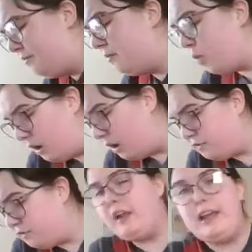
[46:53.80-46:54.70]
been
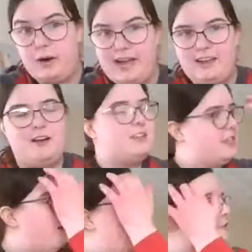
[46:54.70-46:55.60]
waffling quite a lot,
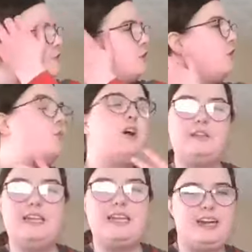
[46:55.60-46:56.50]
so if you're not
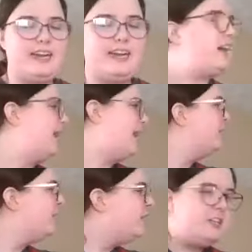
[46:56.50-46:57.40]
waffling like I am,
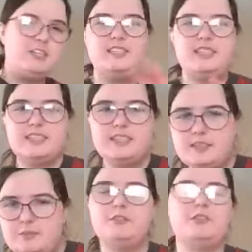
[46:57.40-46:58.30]
just stick some
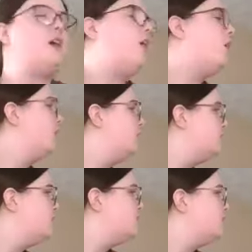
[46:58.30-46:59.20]
music on
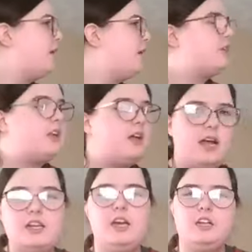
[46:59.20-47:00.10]
and you can have a nice,
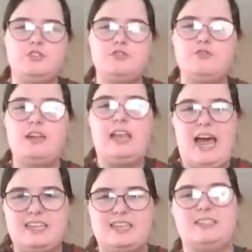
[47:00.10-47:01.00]
just
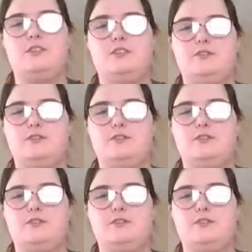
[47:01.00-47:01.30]
relax, sort